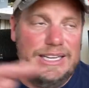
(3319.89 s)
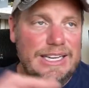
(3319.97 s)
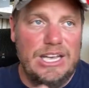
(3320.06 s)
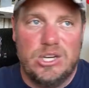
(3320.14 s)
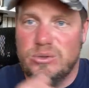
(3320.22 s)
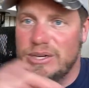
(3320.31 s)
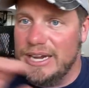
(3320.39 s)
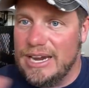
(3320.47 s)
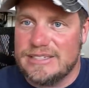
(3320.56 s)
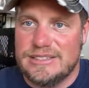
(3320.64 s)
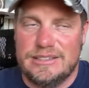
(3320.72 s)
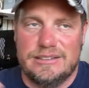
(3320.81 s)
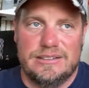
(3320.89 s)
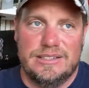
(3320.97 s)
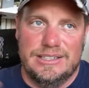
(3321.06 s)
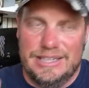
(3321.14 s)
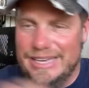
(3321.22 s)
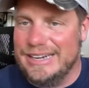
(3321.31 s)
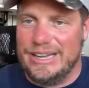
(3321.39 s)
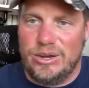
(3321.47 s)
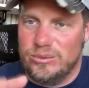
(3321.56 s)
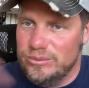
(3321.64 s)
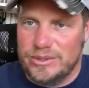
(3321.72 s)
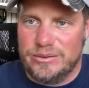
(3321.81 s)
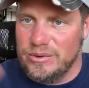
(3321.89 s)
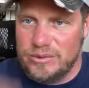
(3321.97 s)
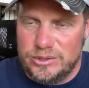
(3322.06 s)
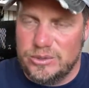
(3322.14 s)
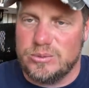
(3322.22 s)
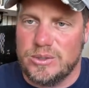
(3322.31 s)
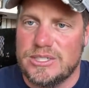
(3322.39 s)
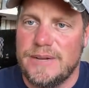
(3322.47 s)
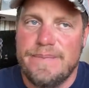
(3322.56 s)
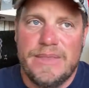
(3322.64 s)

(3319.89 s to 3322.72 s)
Entry, exit, in and out, whatever you want to use words.